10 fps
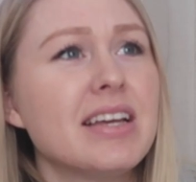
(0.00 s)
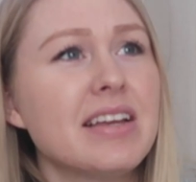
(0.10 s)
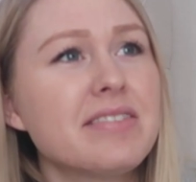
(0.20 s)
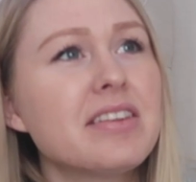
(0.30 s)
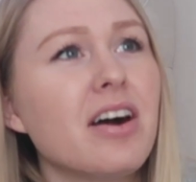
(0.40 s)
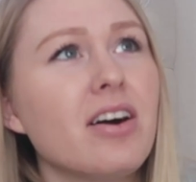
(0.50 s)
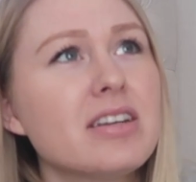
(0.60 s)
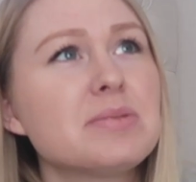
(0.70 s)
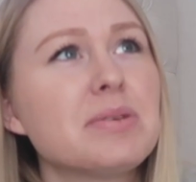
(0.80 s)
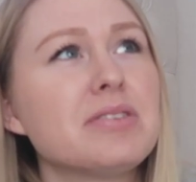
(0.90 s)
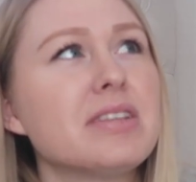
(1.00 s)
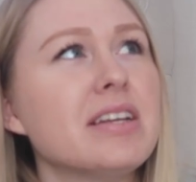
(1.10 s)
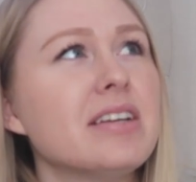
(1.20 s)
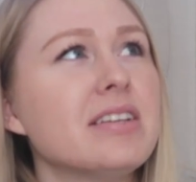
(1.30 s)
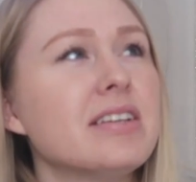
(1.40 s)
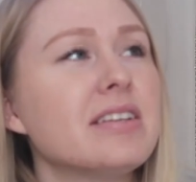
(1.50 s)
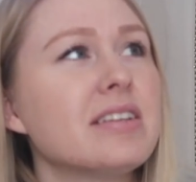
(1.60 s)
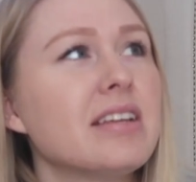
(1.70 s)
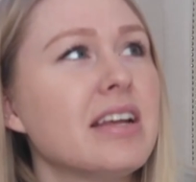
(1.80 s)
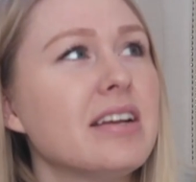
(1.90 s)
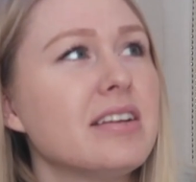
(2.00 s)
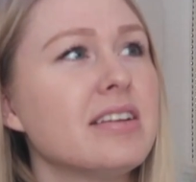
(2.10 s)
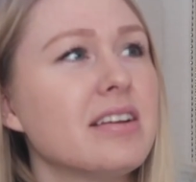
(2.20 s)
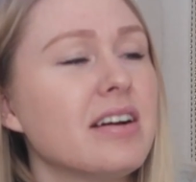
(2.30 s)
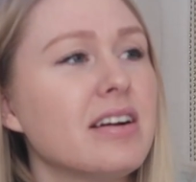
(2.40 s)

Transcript: even in the hospital they didn't